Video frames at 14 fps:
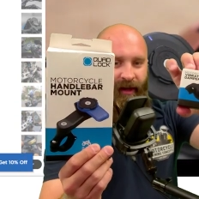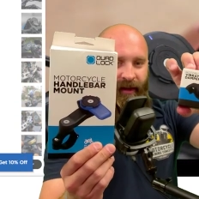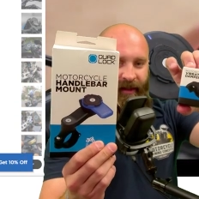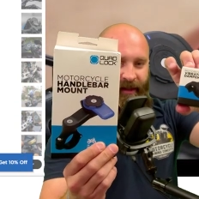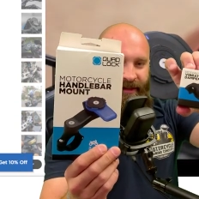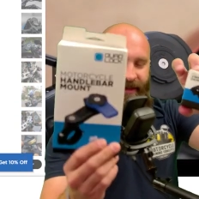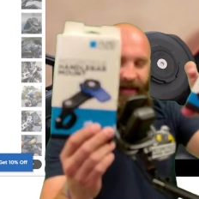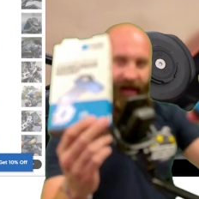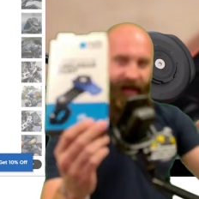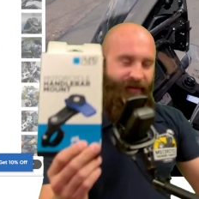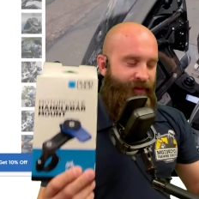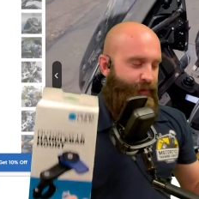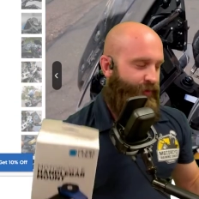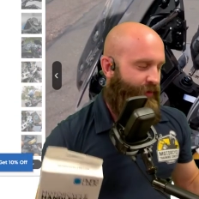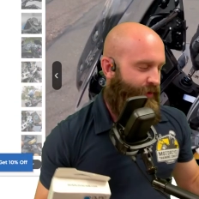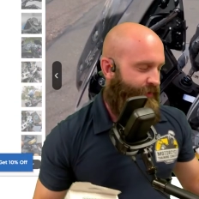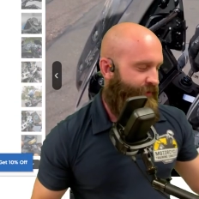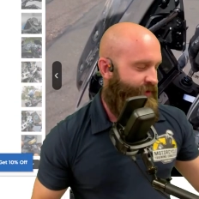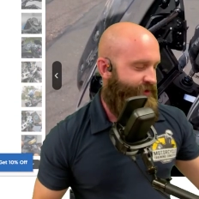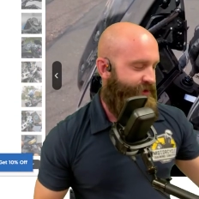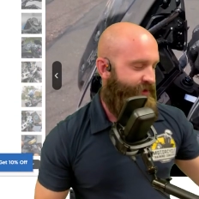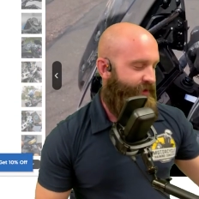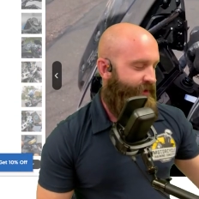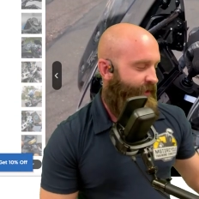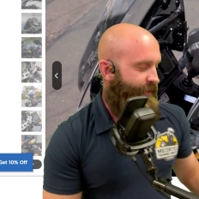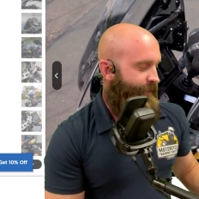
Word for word: Like I said, I have the Pro version.